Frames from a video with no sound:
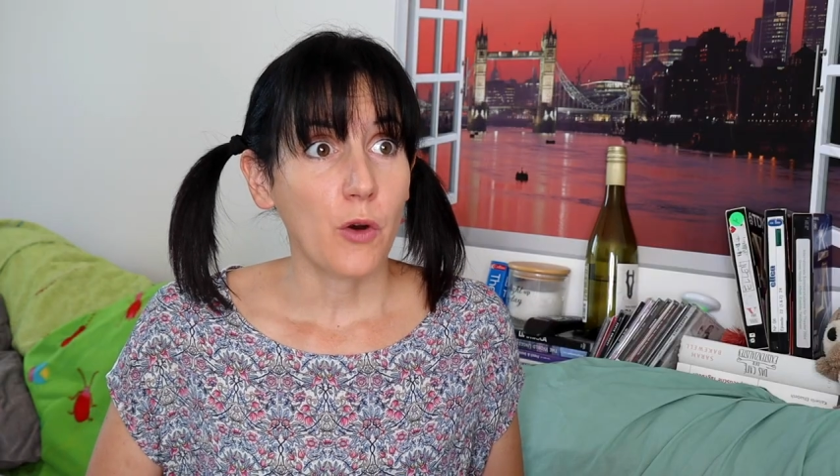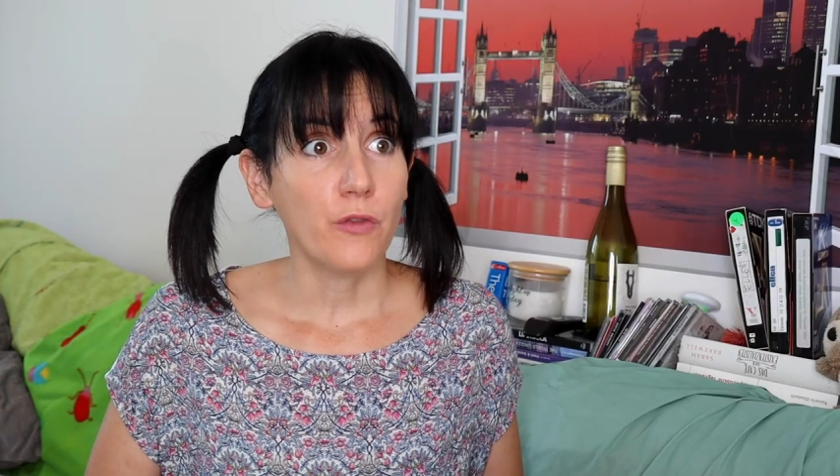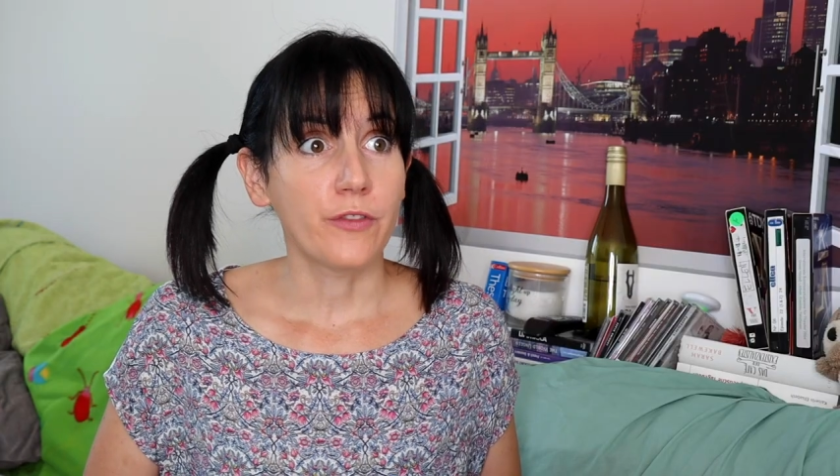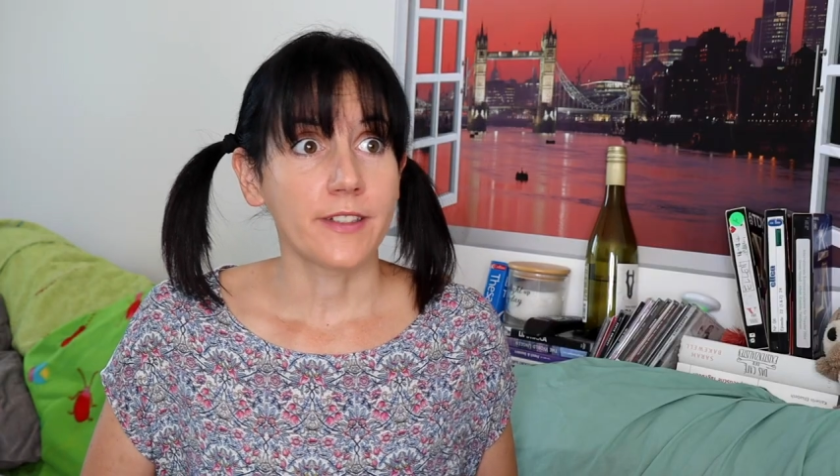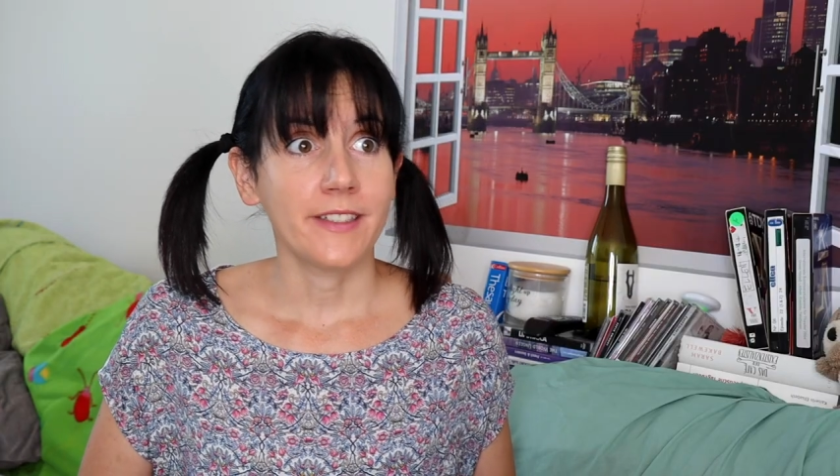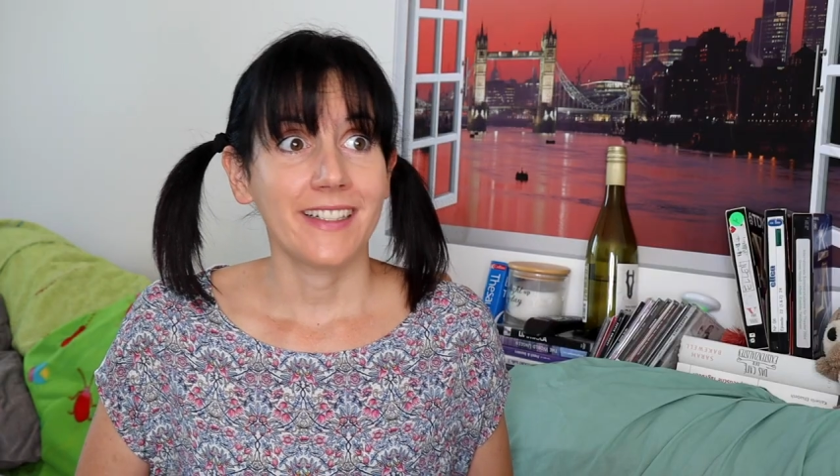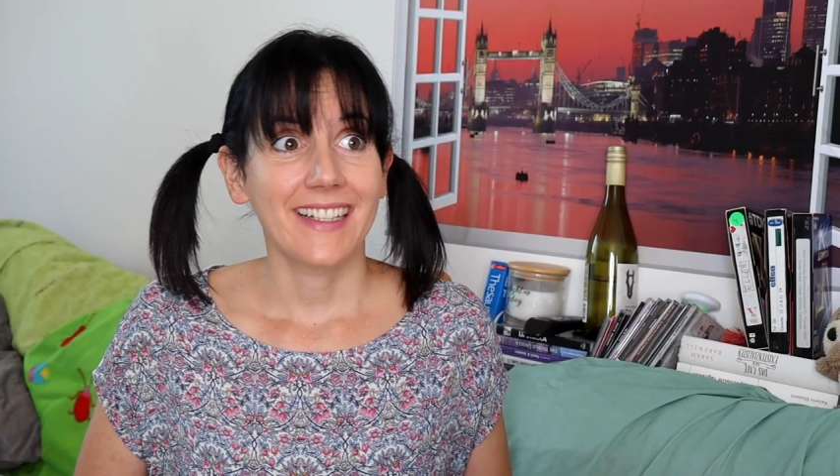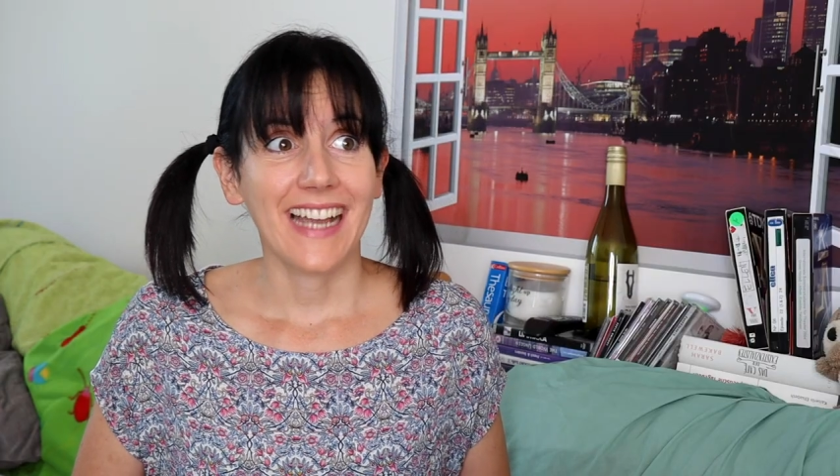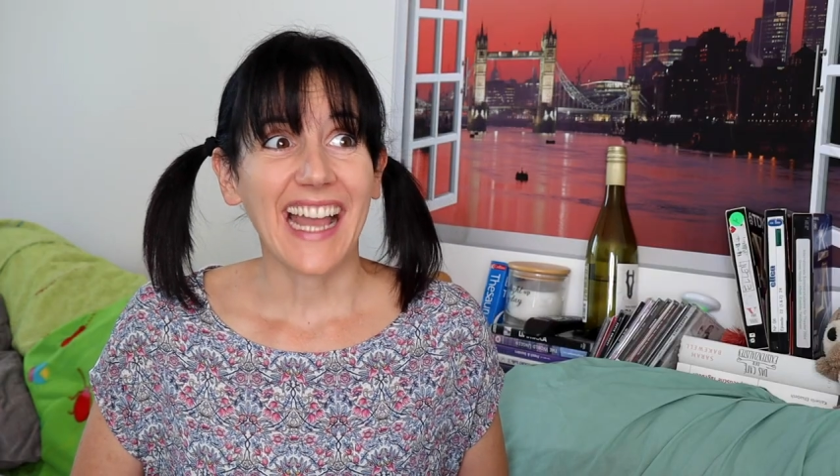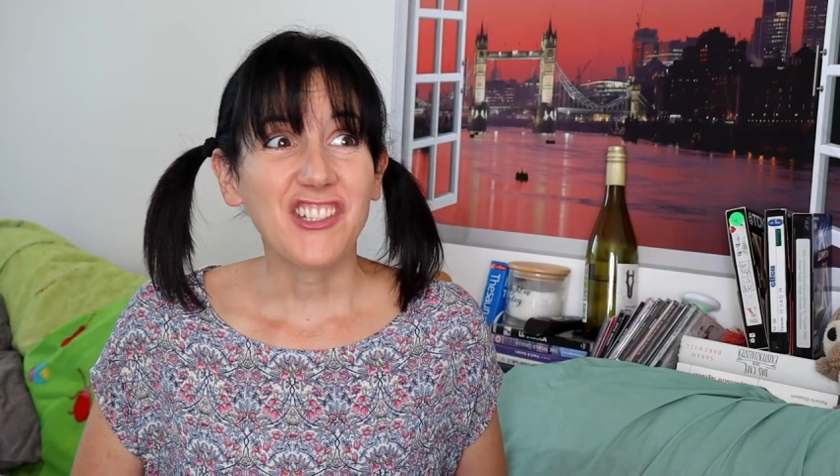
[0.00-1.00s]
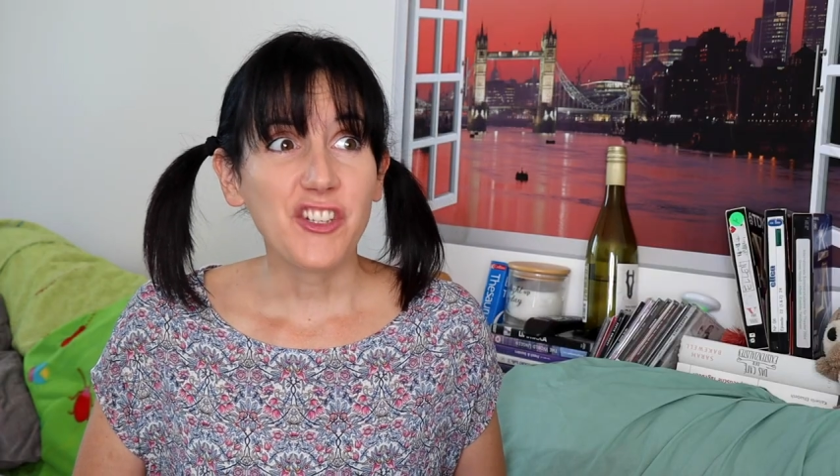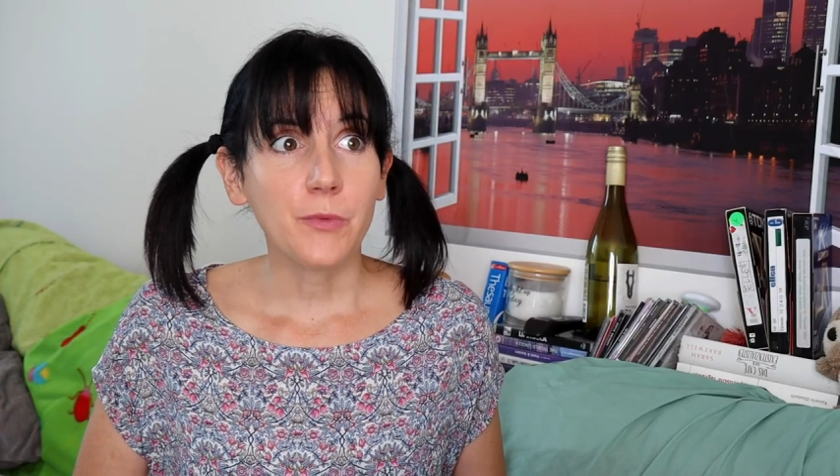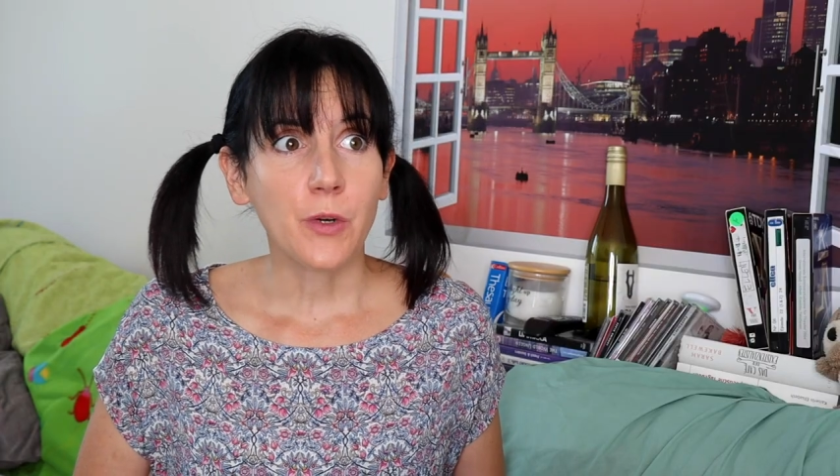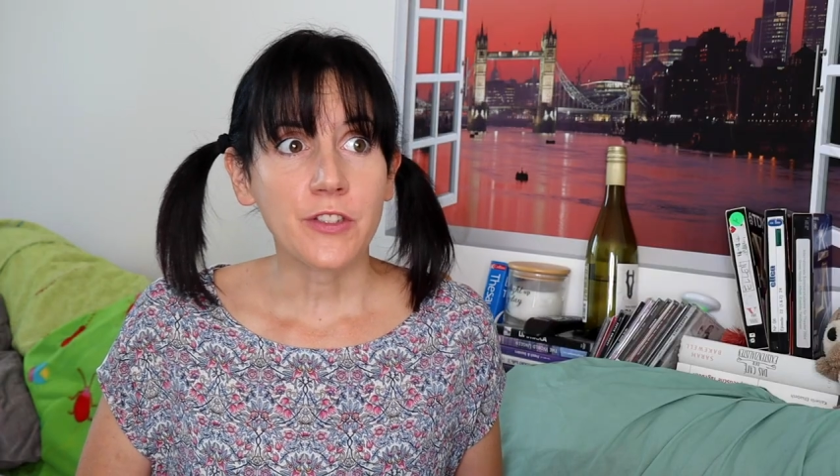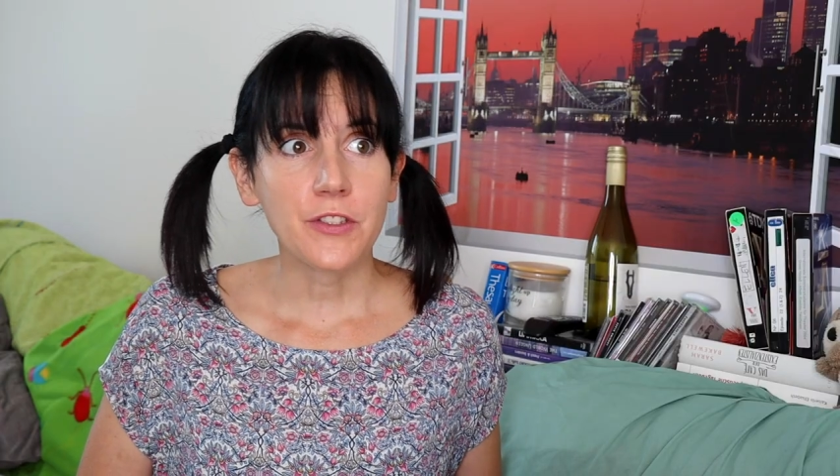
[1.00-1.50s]
over and she
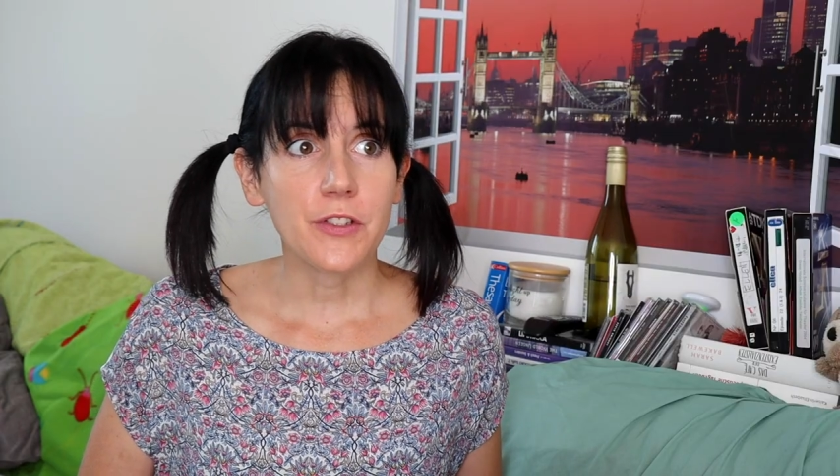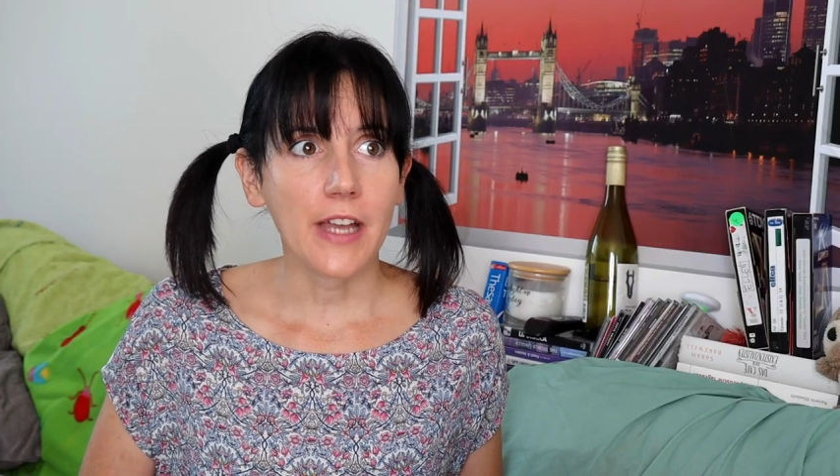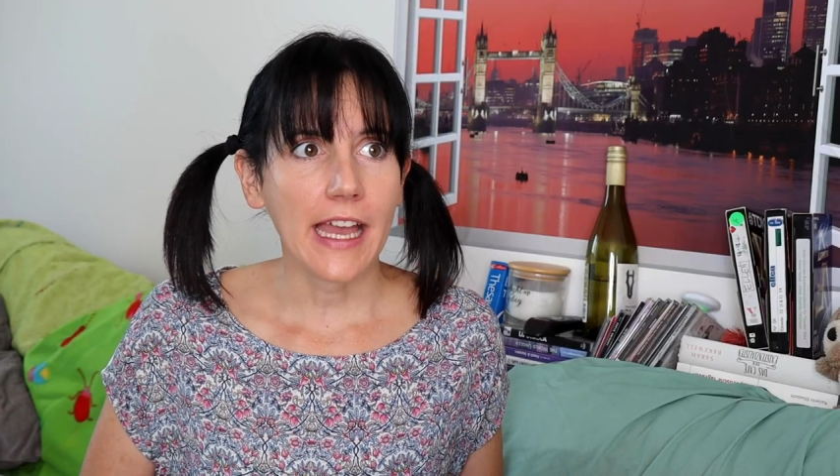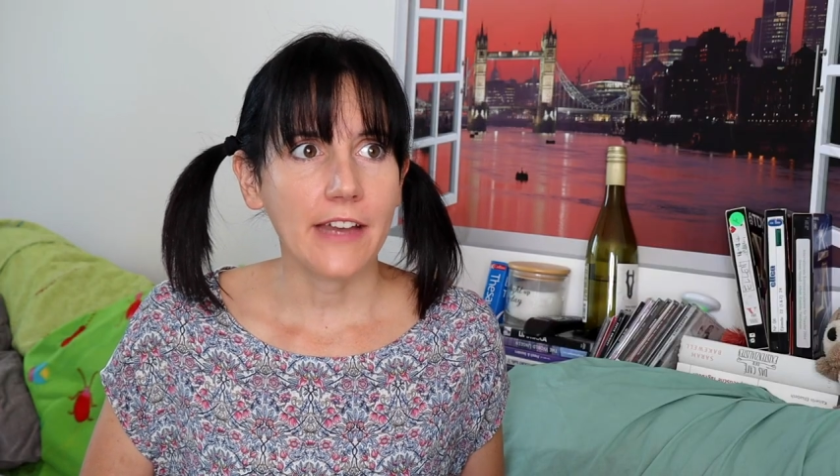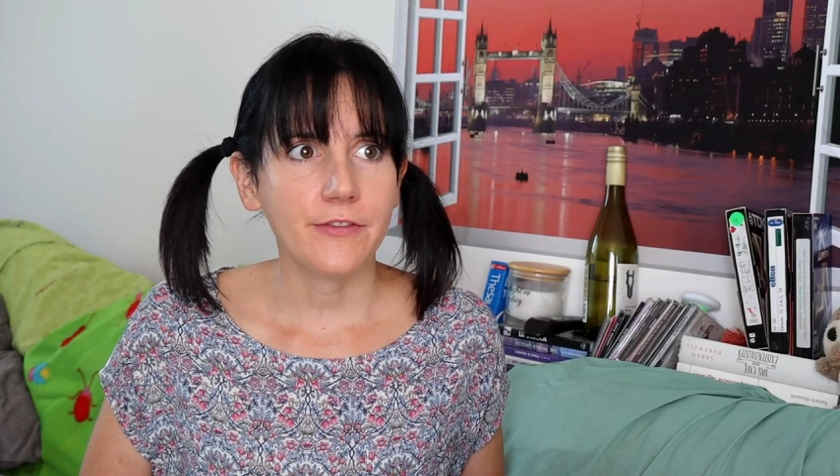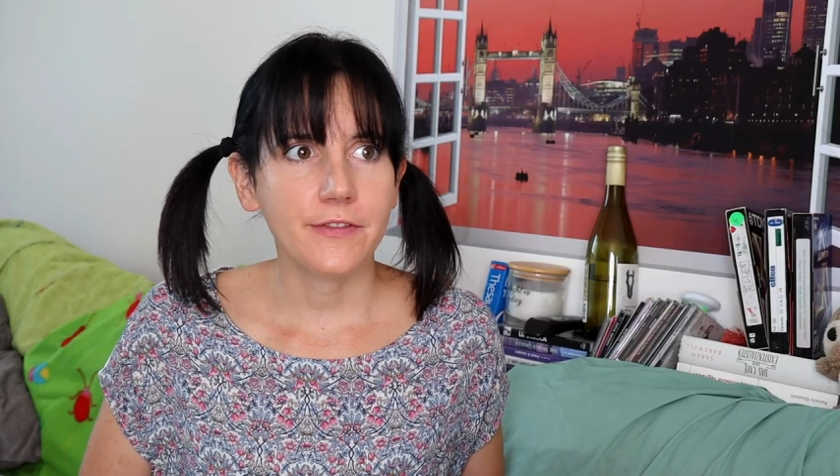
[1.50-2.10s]
wants to have